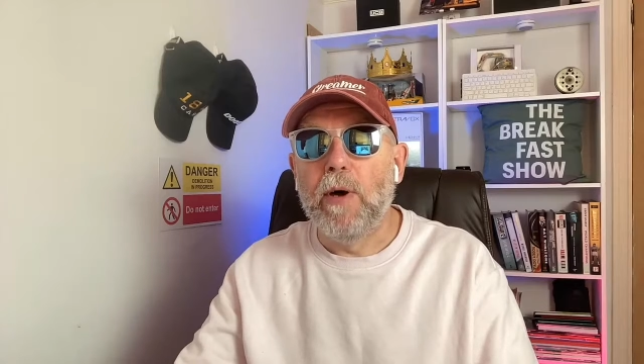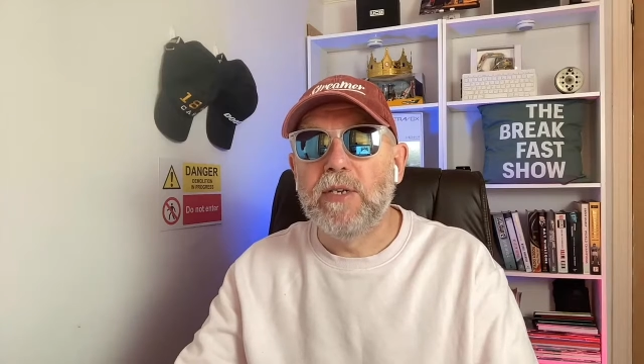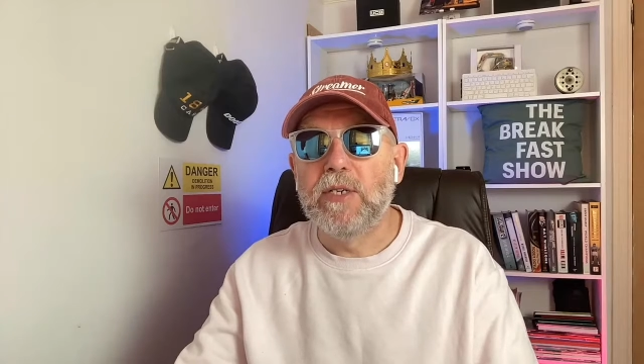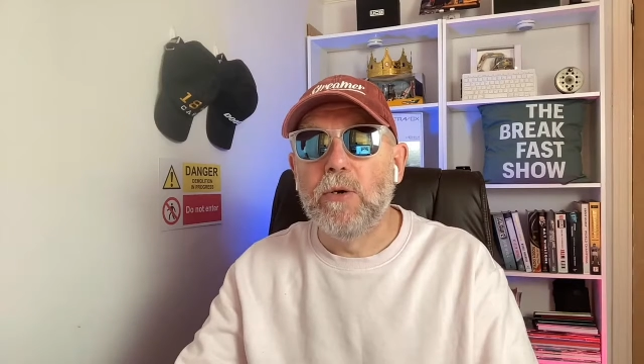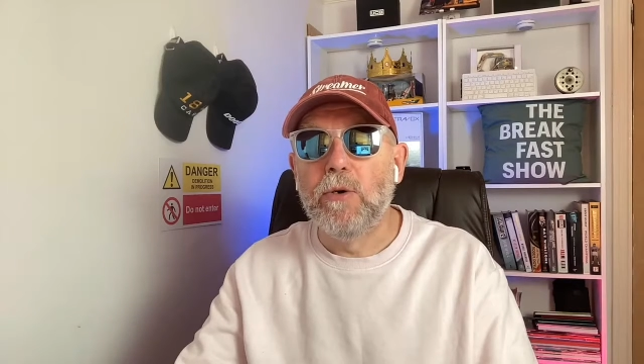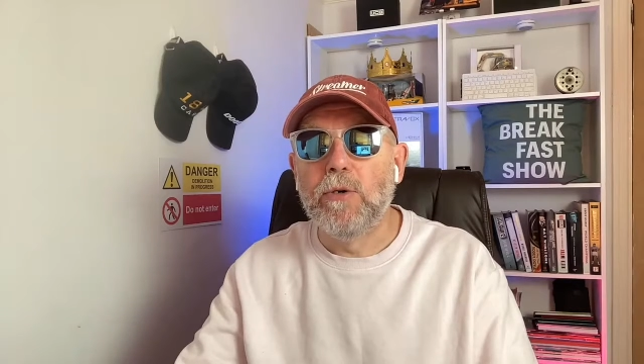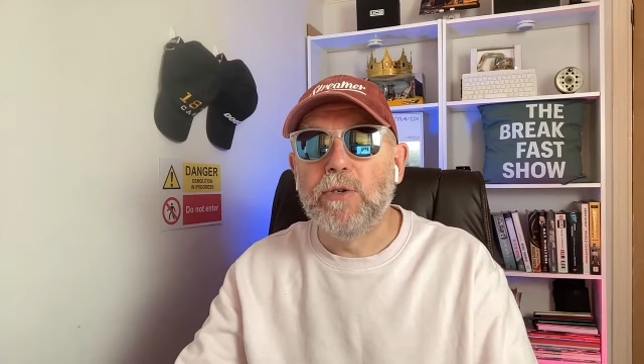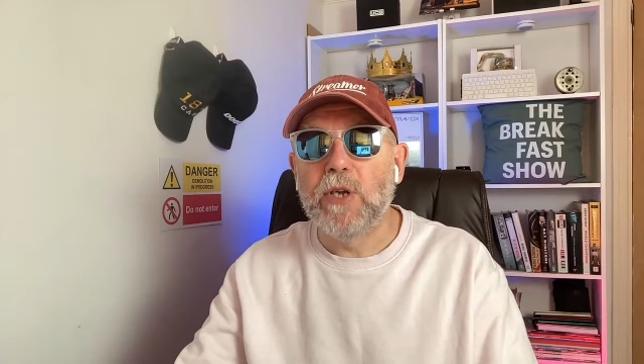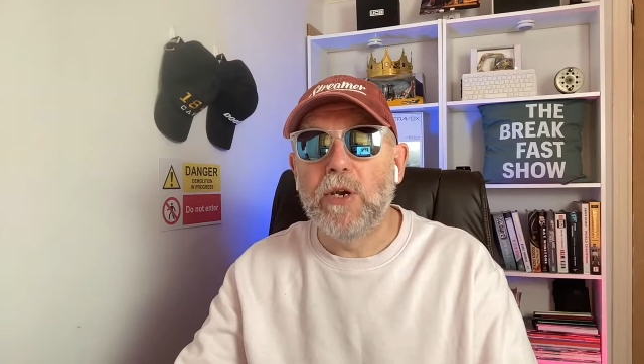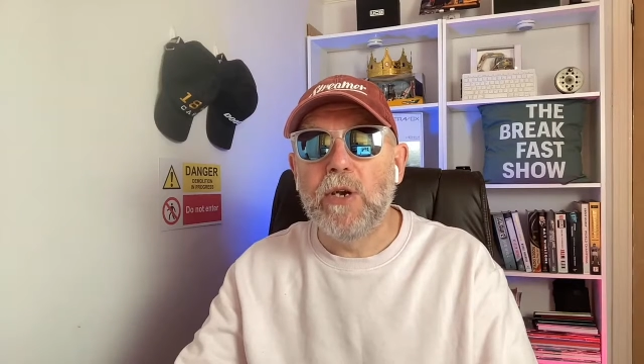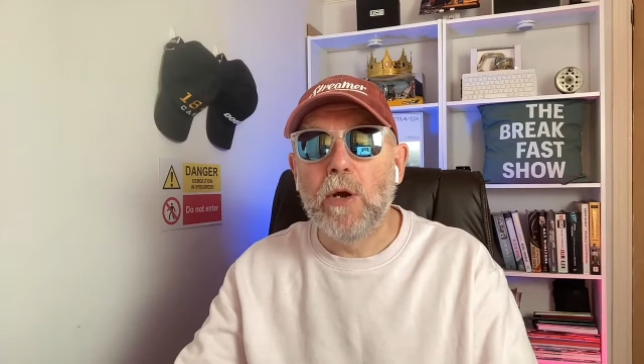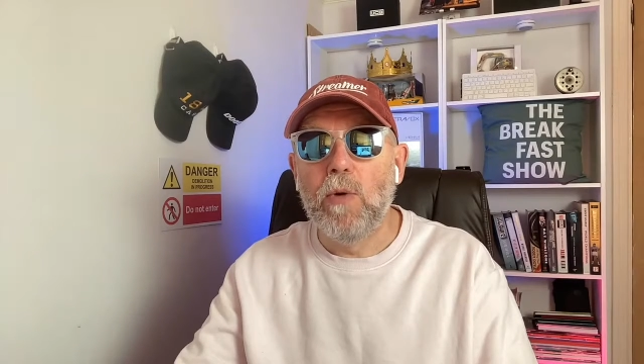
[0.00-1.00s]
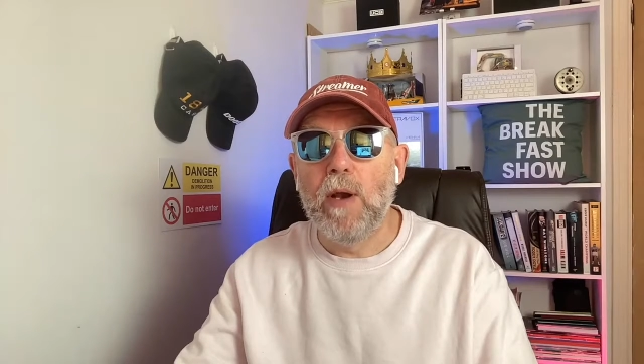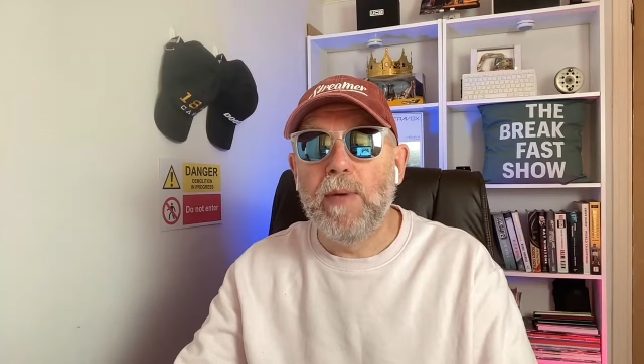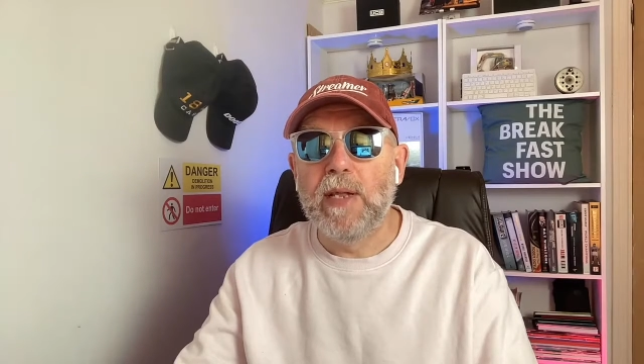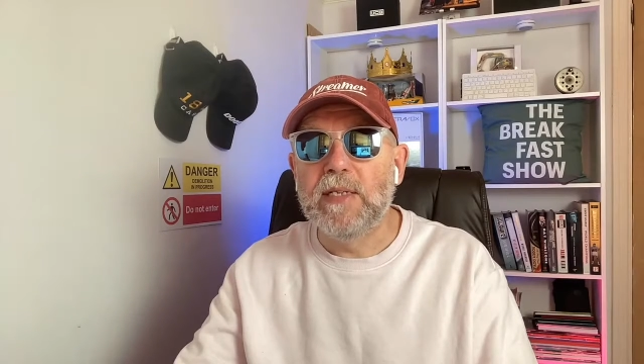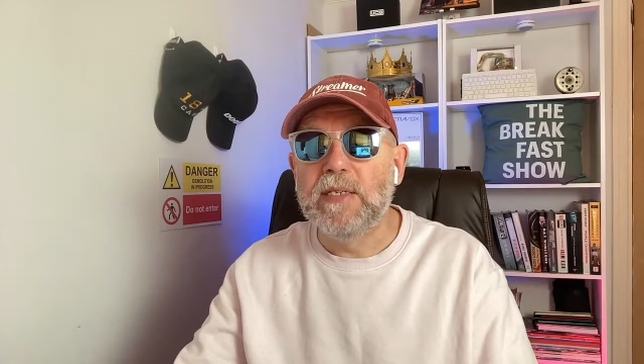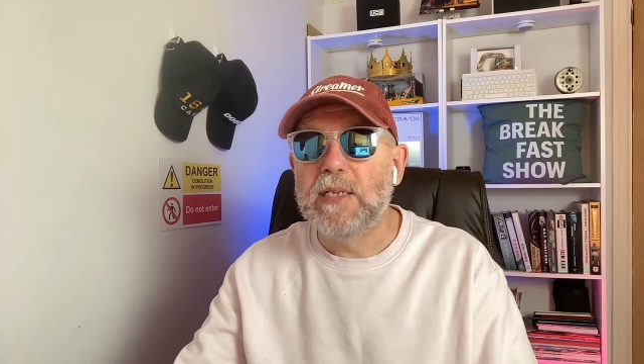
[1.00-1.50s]
by stores No
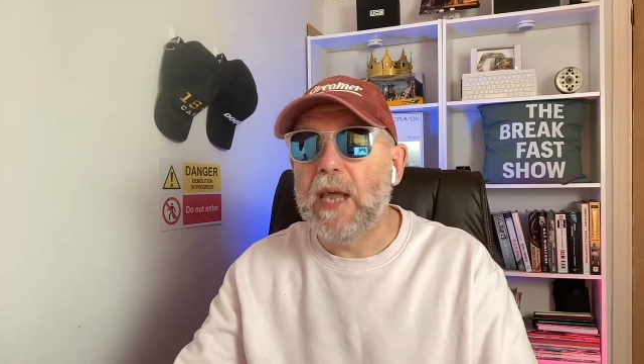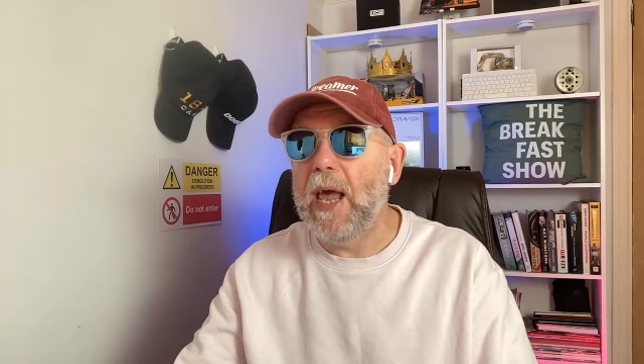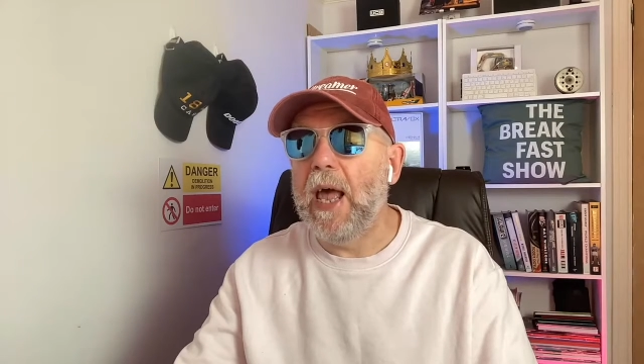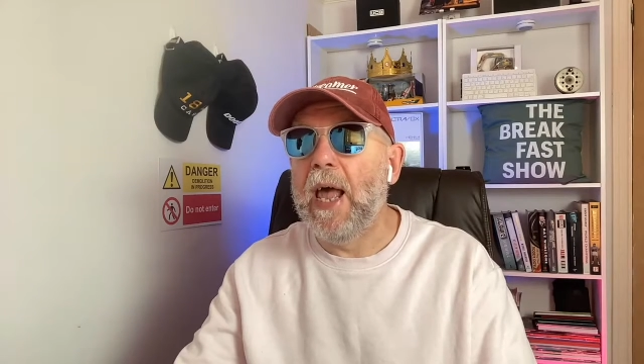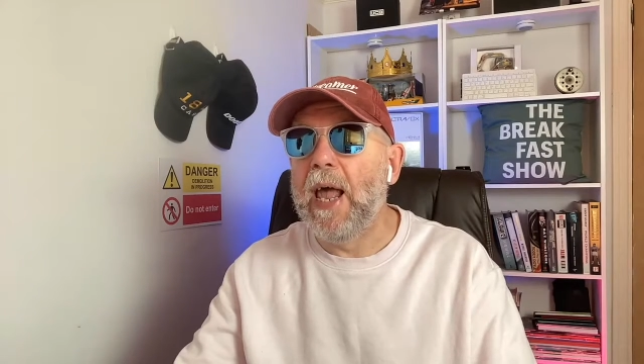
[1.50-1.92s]
Limits